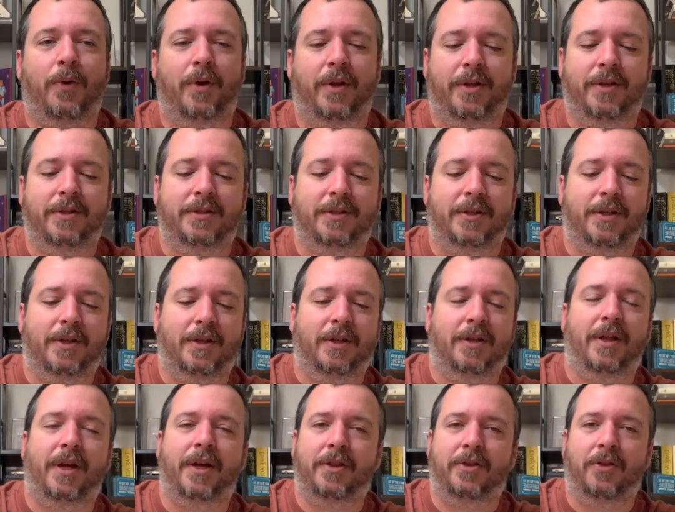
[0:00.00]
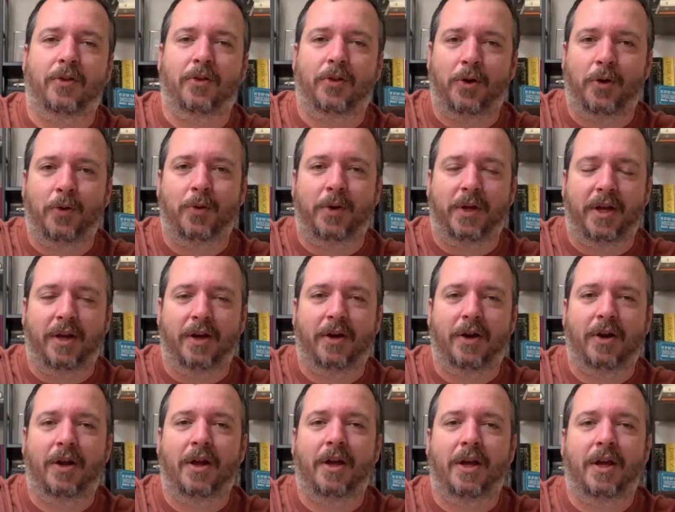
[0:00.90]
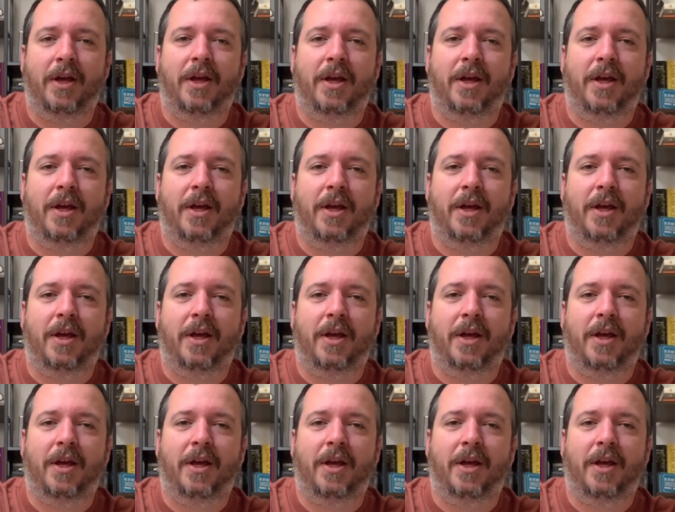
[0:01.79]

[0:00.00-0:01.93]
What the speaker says: it into like the low gear,